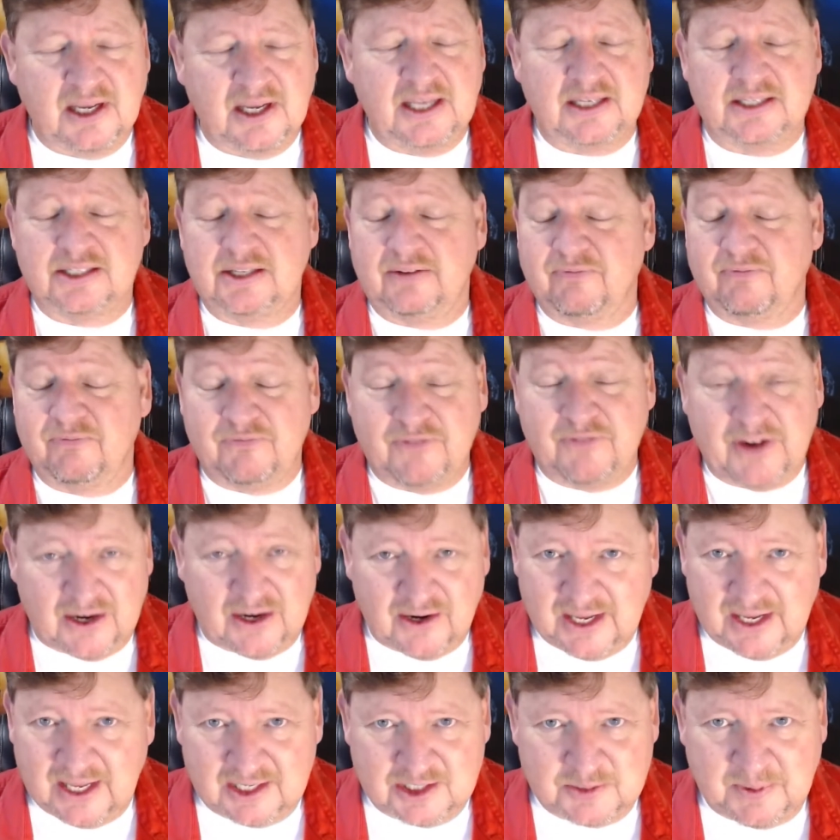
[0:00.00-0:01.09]
It's
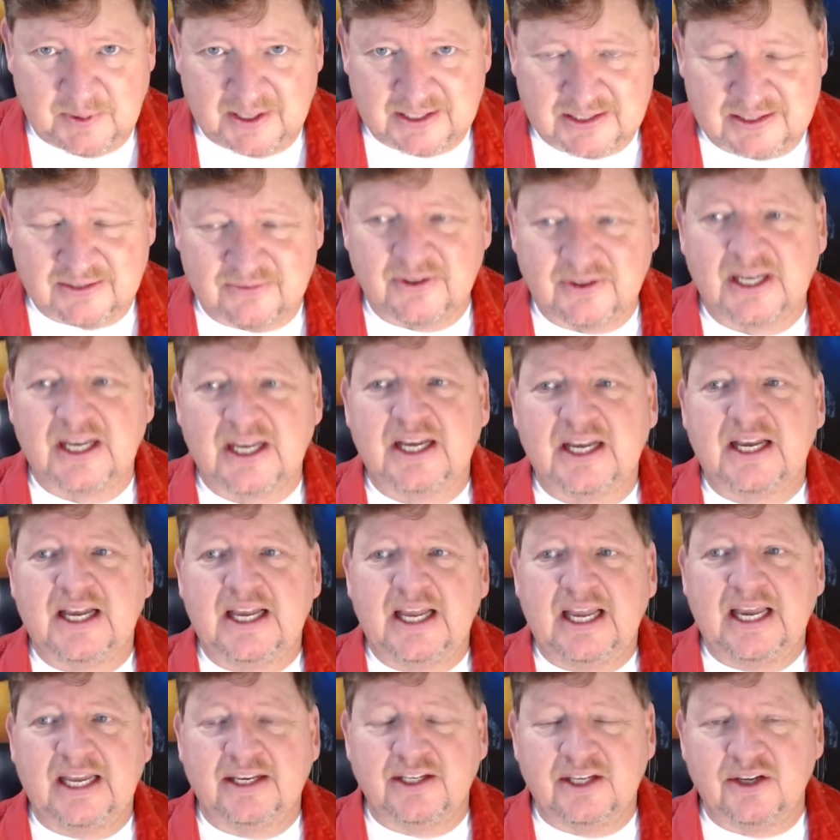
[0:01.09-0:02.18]
very inexpensive
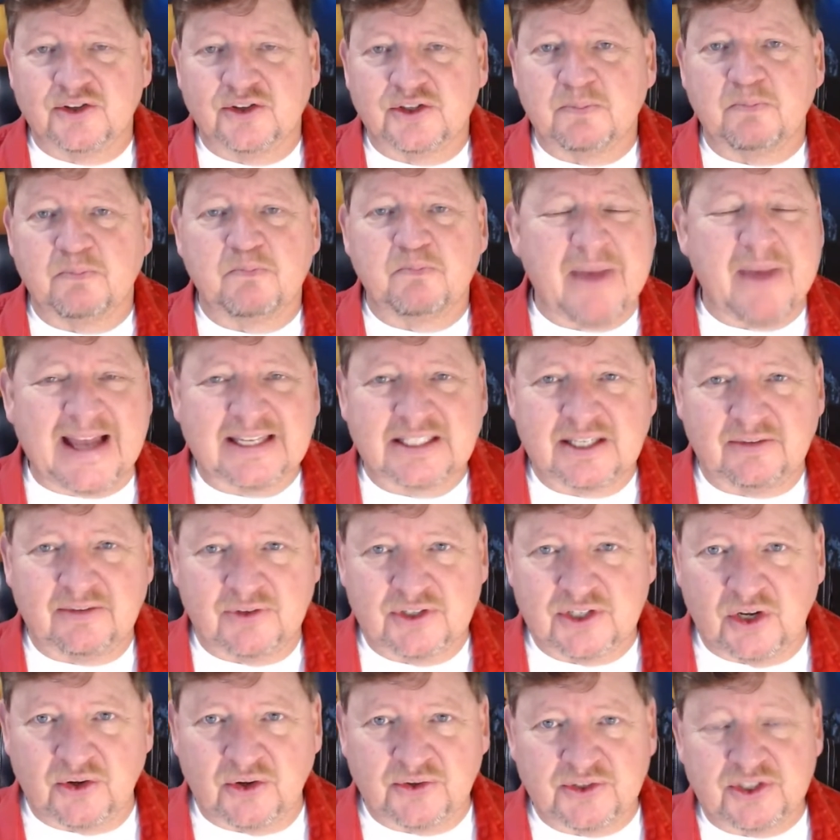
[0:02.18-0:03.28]
and yields massive
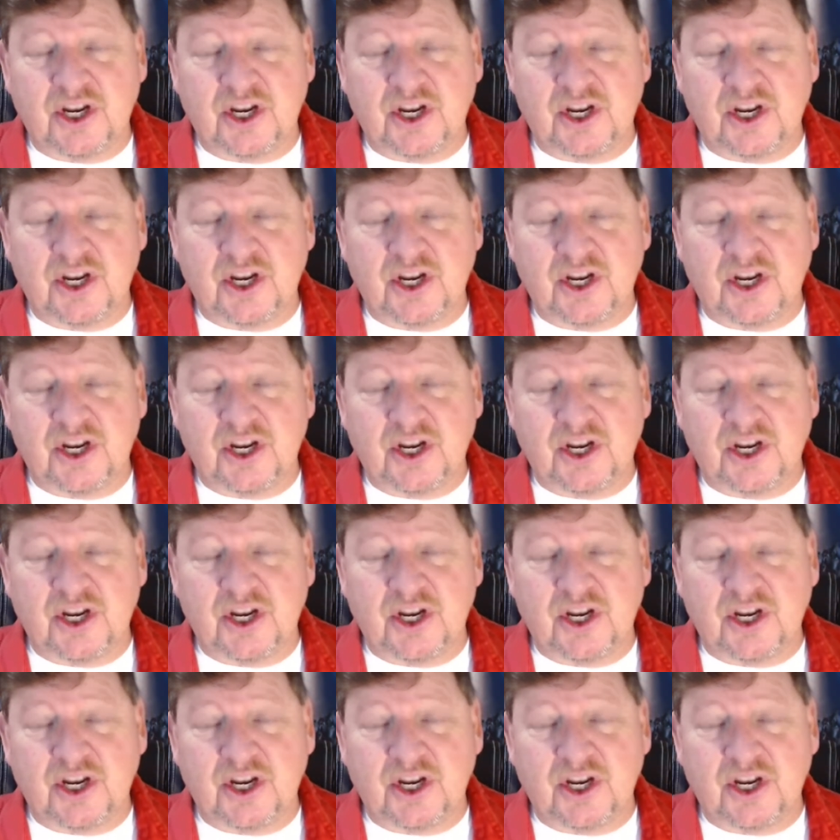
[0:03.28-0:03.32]
results.